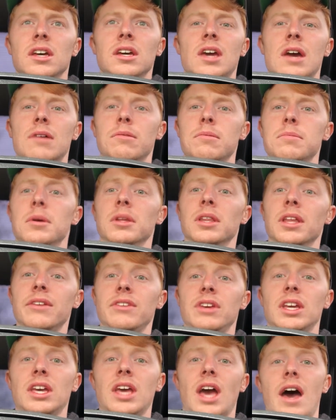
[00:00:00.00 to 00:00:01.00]
and we've been
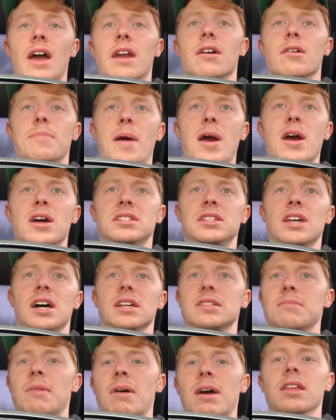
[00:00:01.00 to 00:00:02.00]
living at her parents' house,
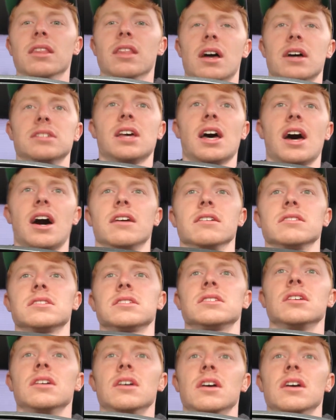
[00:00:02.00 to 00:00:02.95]
at my in-laws' house,